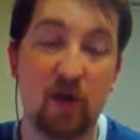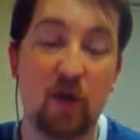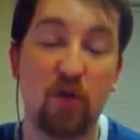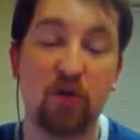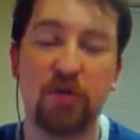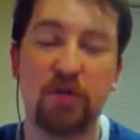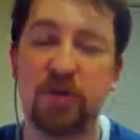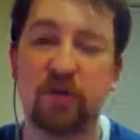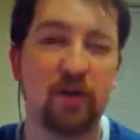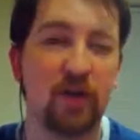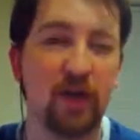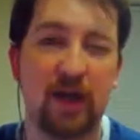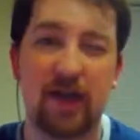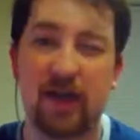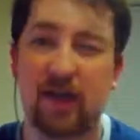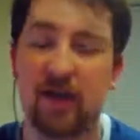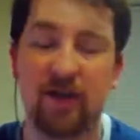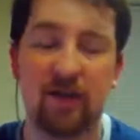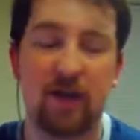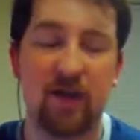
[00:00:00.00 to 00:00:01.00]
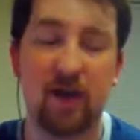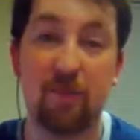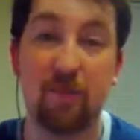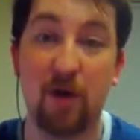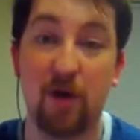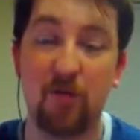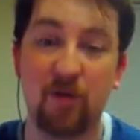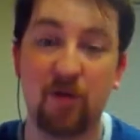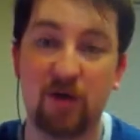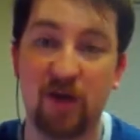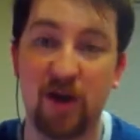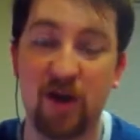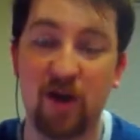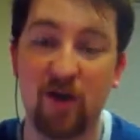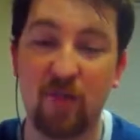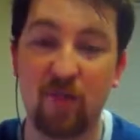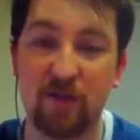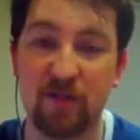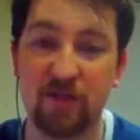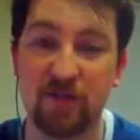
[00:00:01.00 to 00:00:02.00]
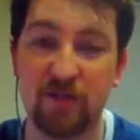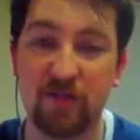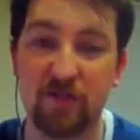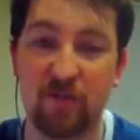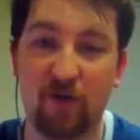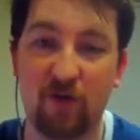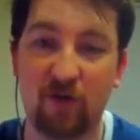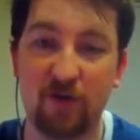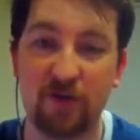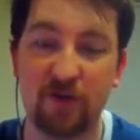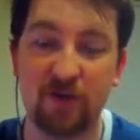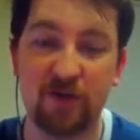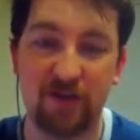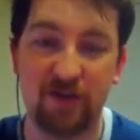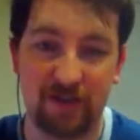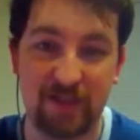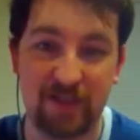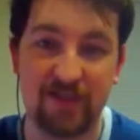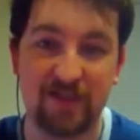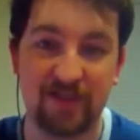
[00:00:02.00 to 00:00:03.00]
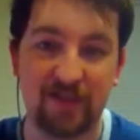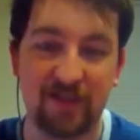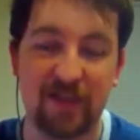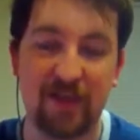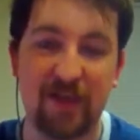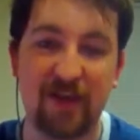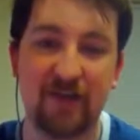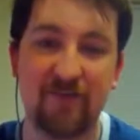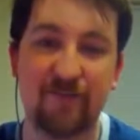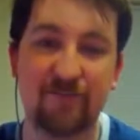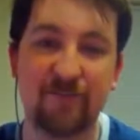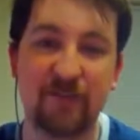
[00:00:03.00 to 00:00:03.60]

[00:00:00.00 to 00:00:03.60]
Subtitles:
Oh shoot, MomoCon, which is in March. That's in Atlanta.